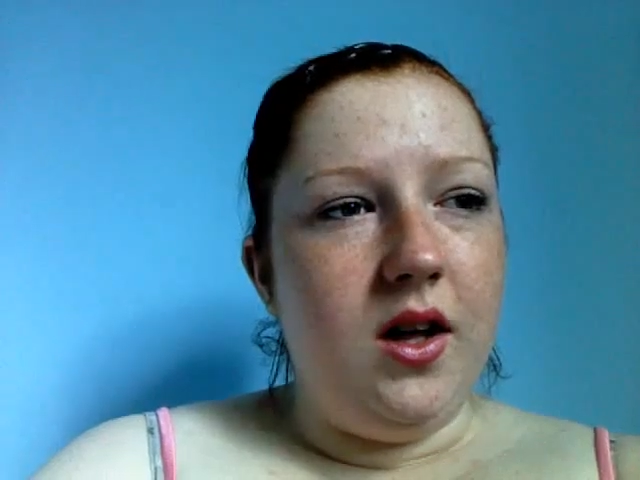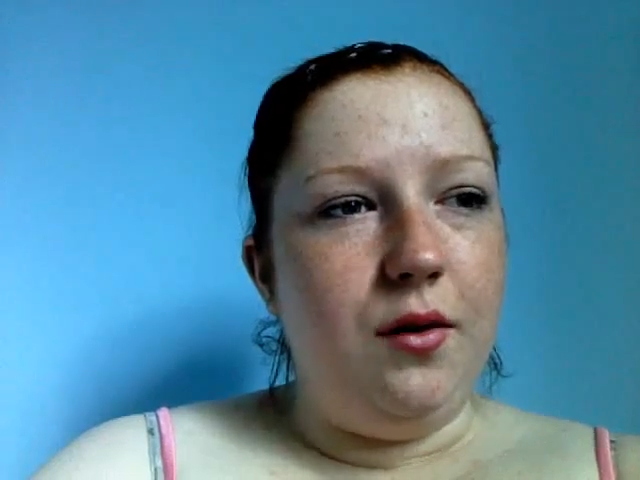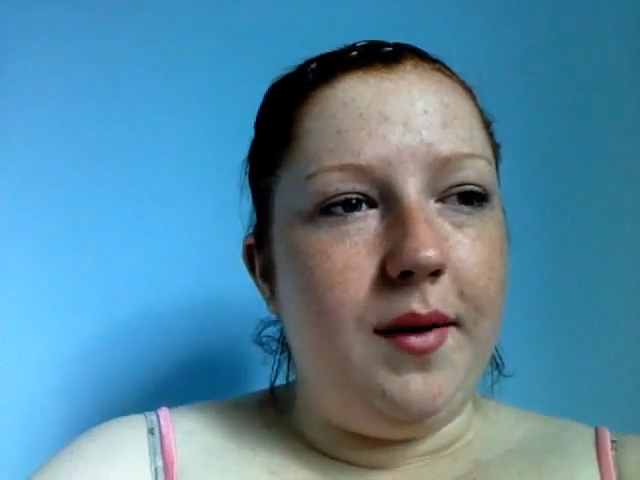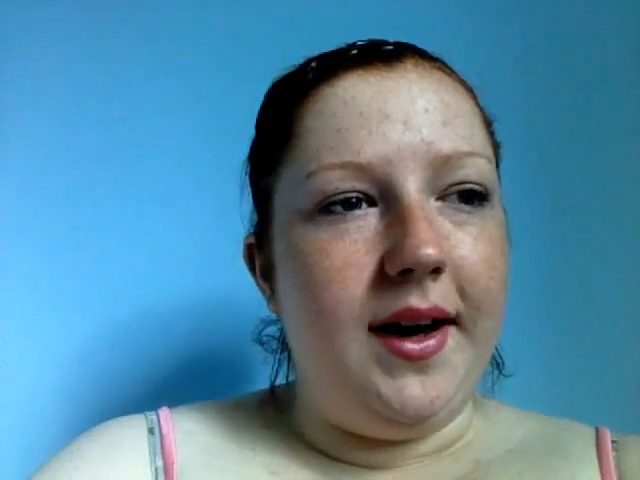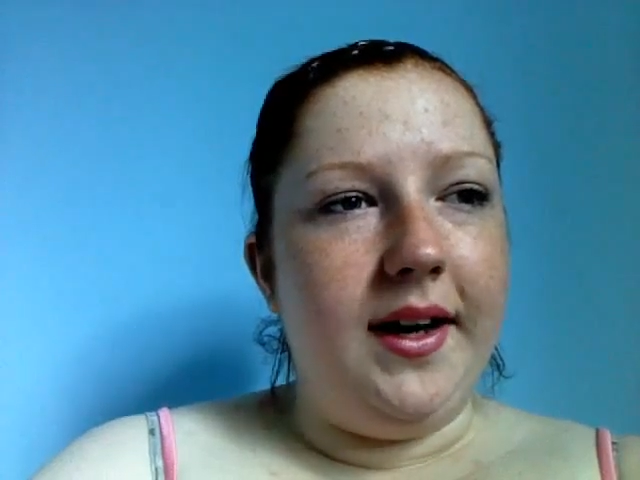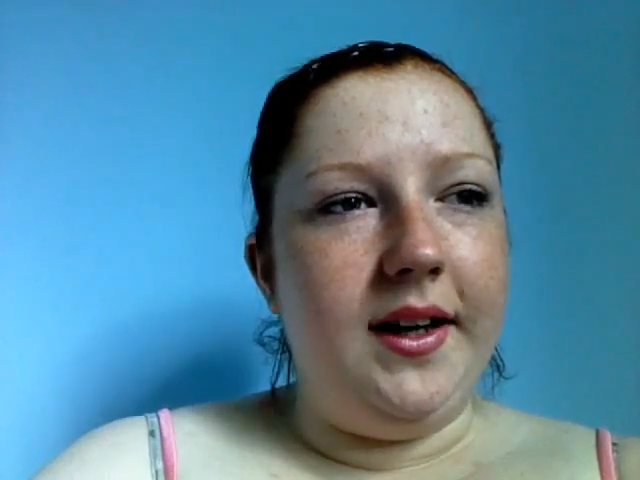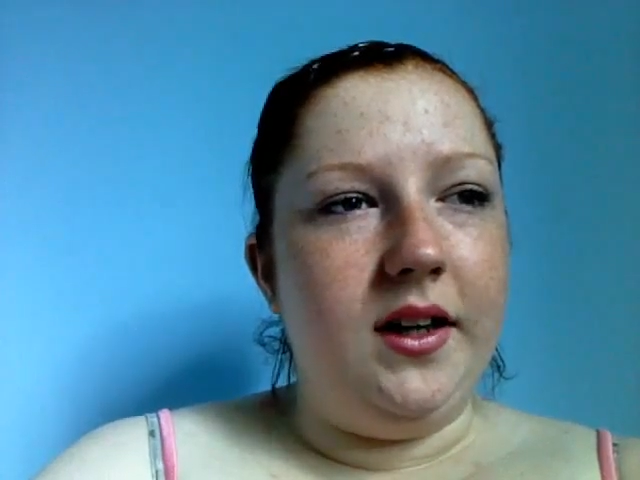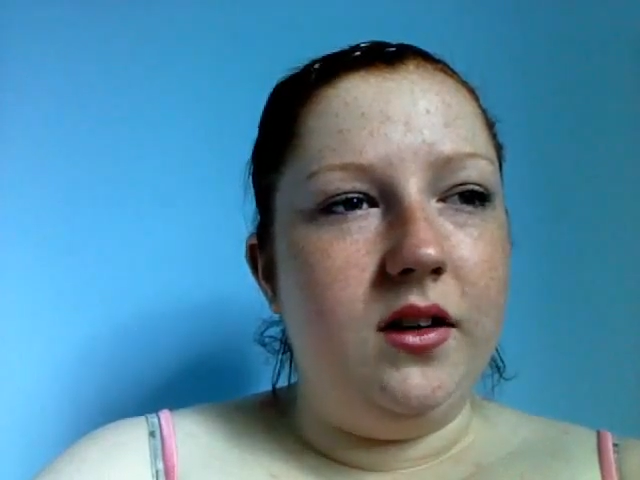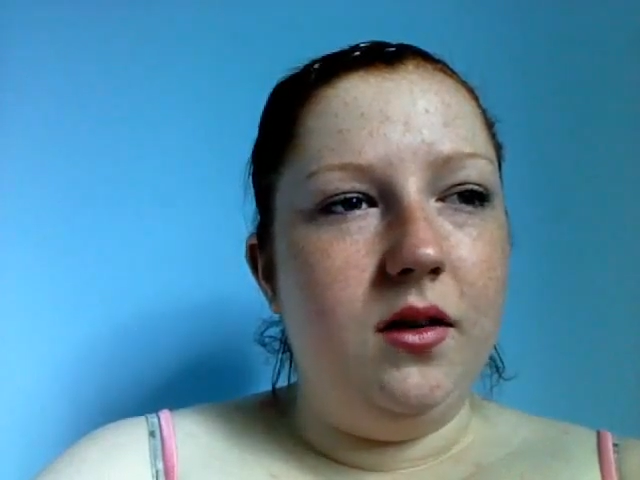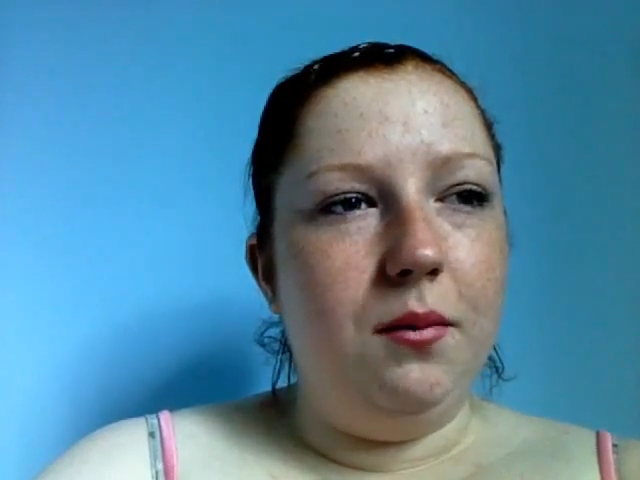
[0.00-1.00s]
and
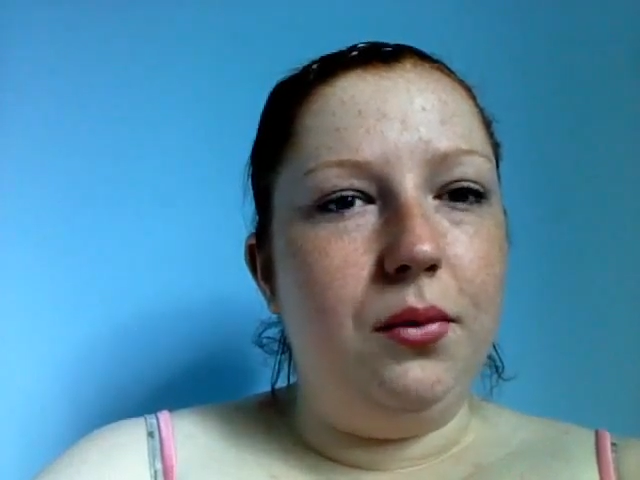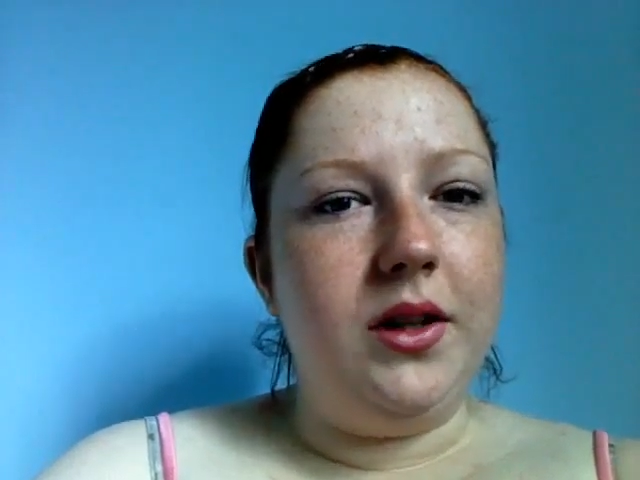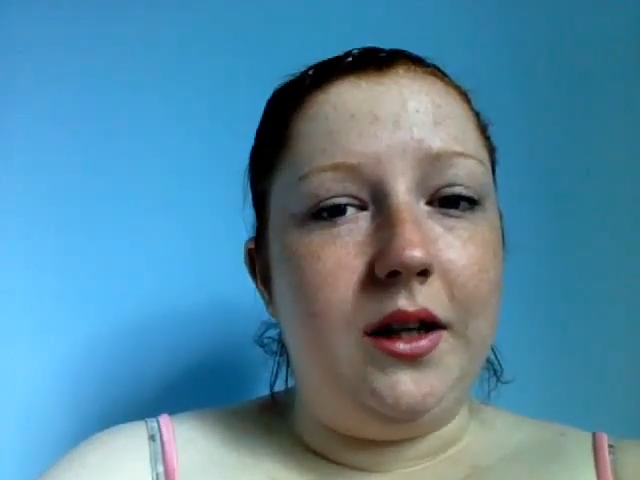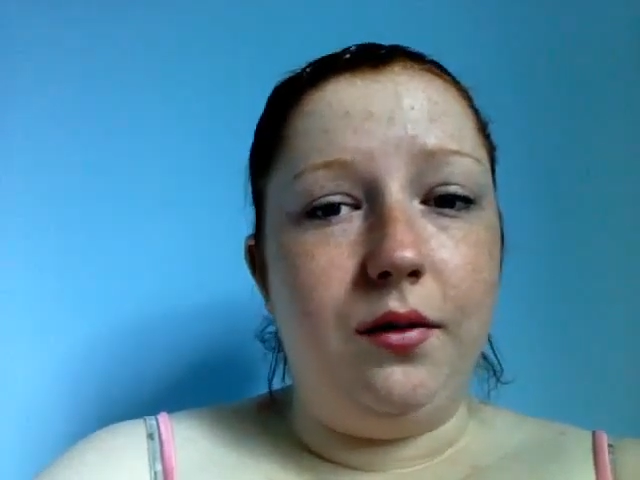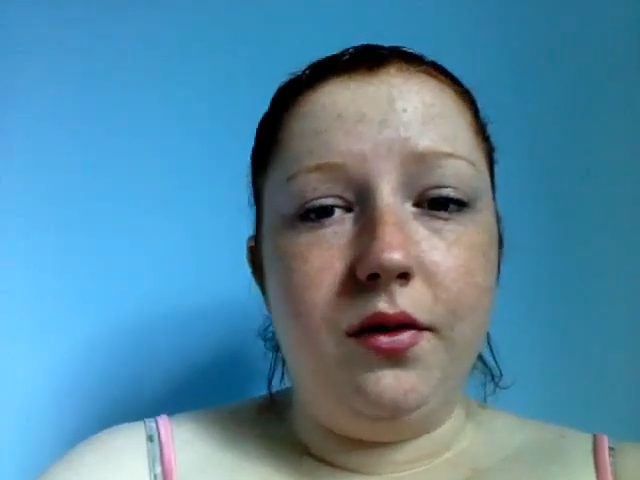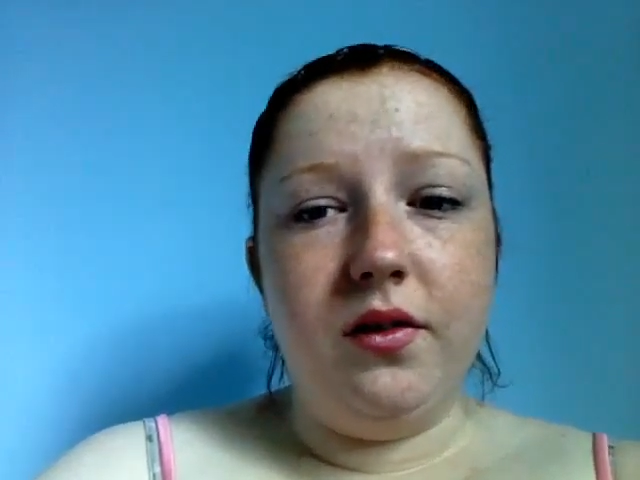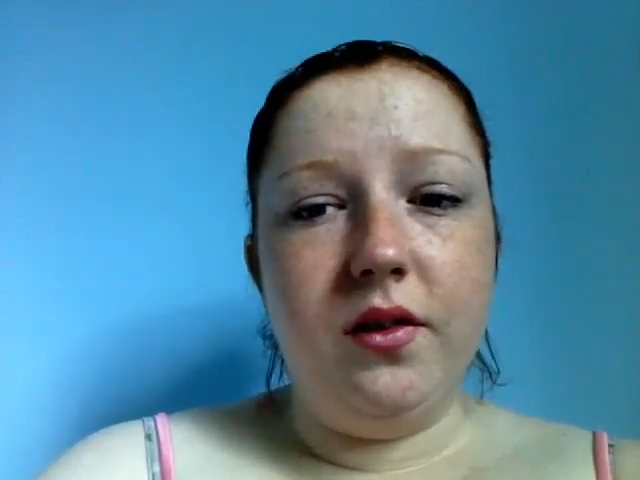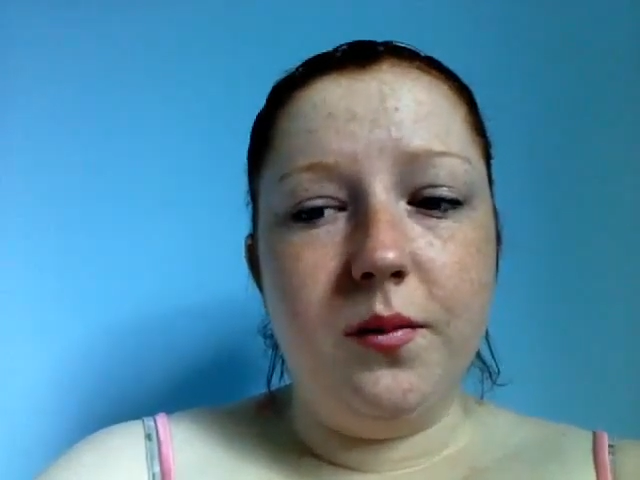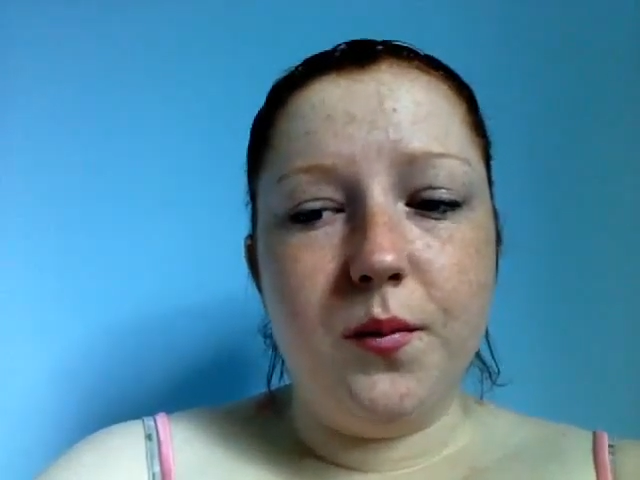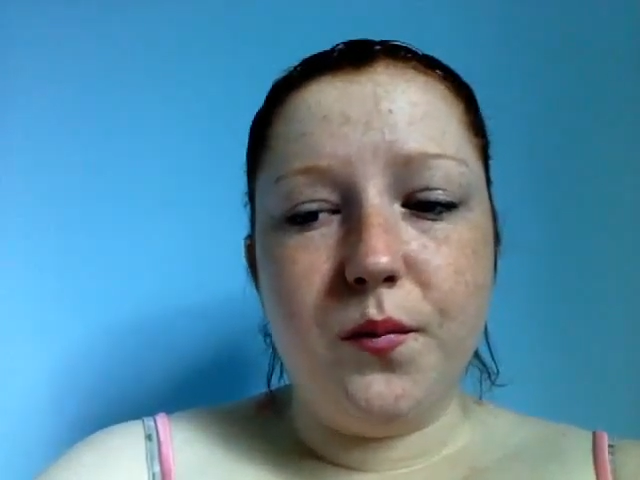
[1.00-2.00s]
my
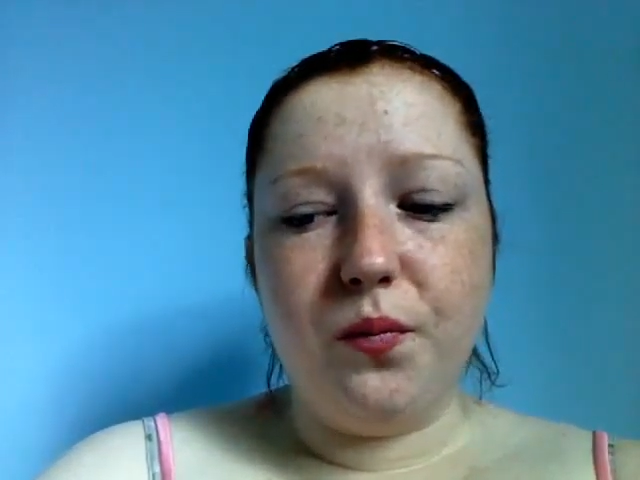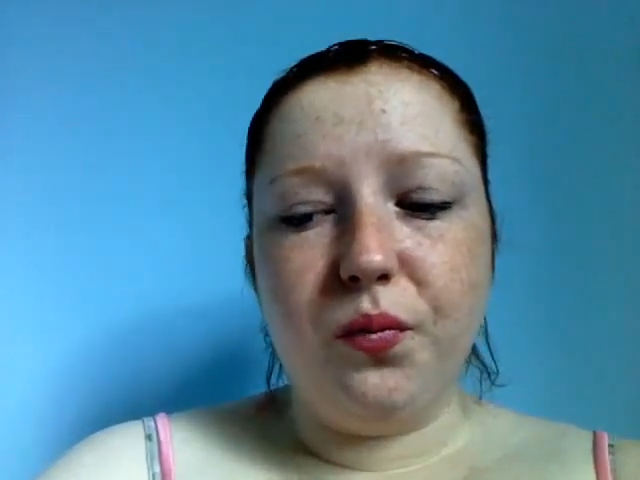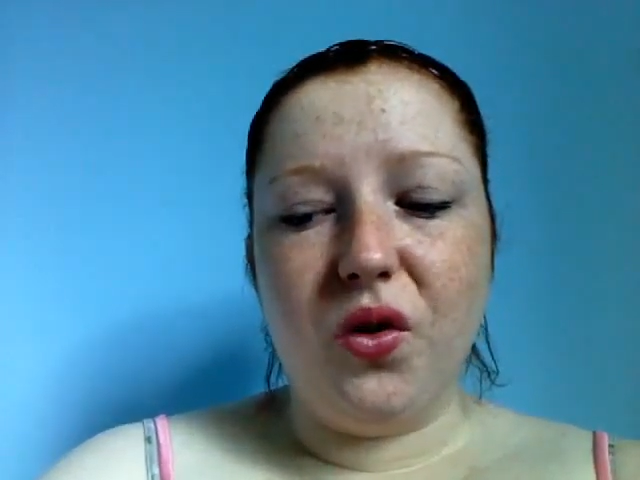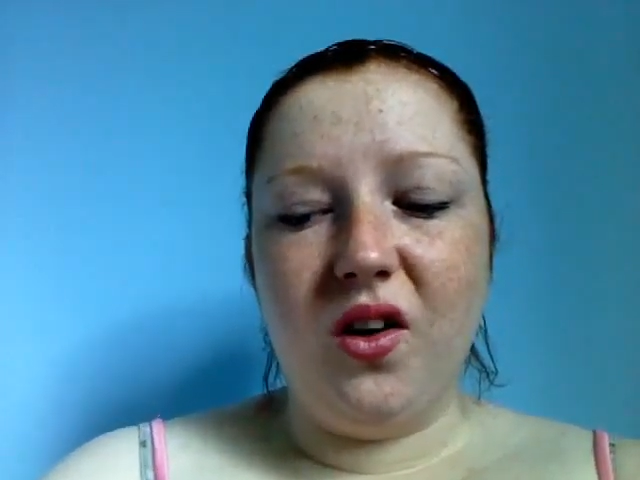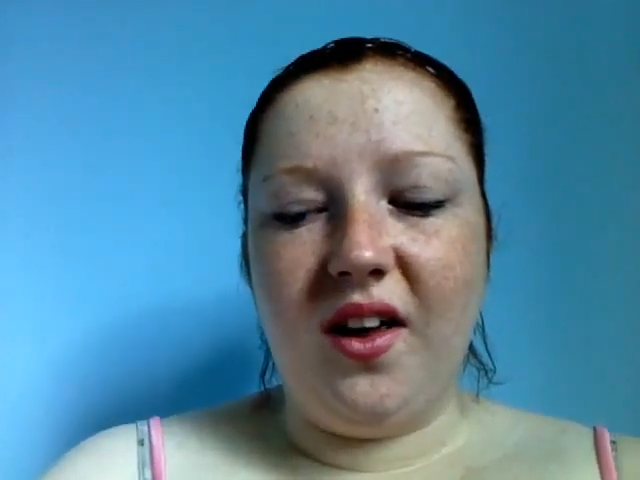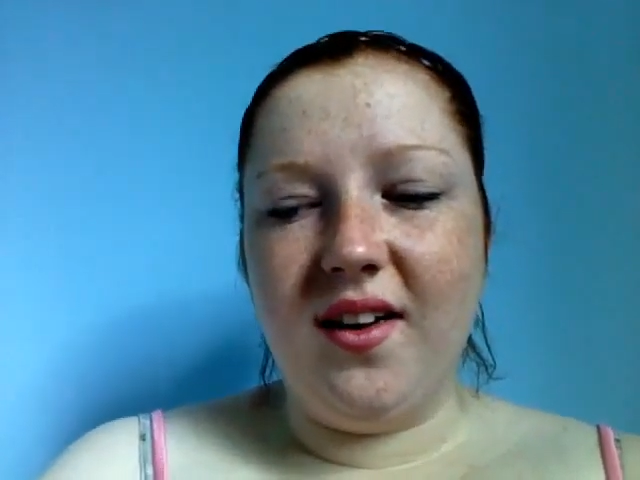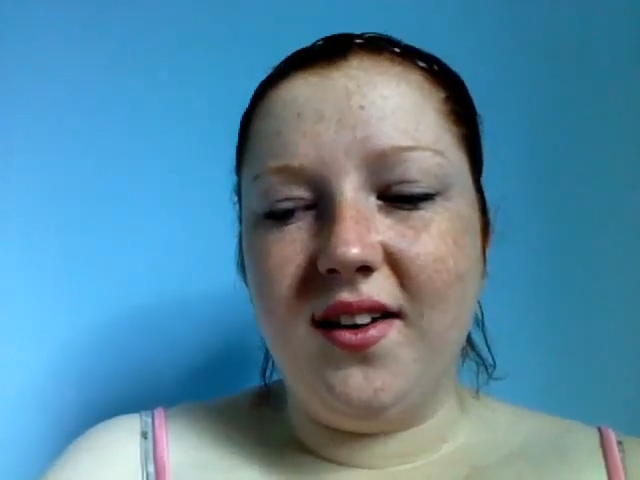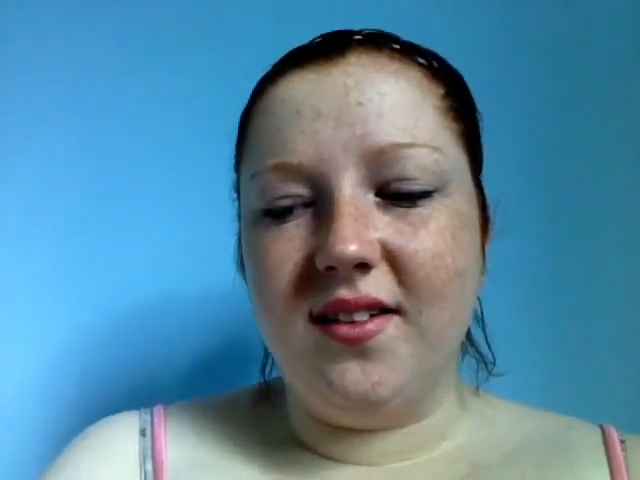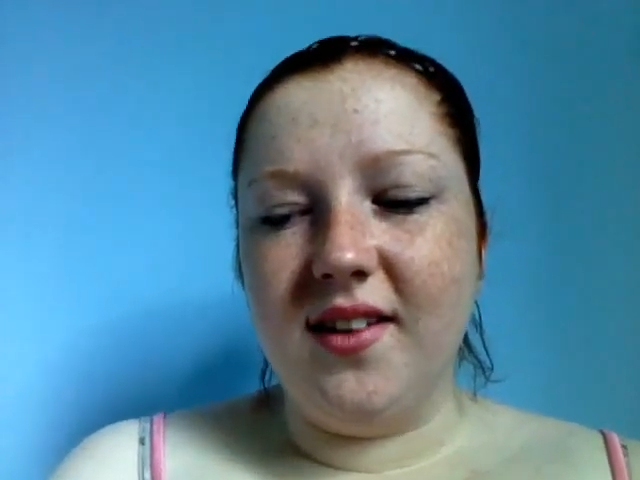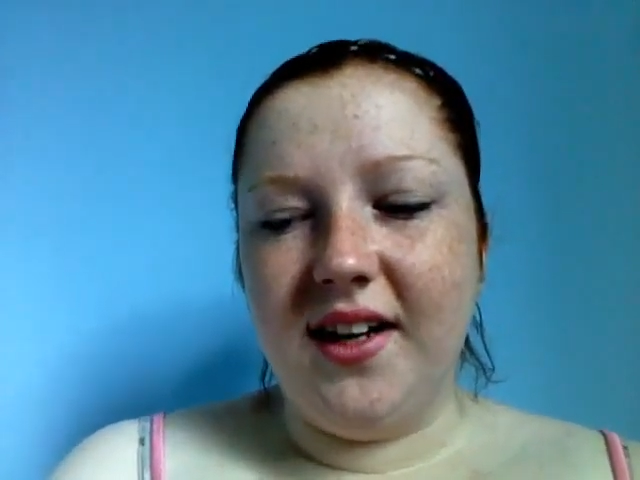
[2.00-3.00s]
beliefs. As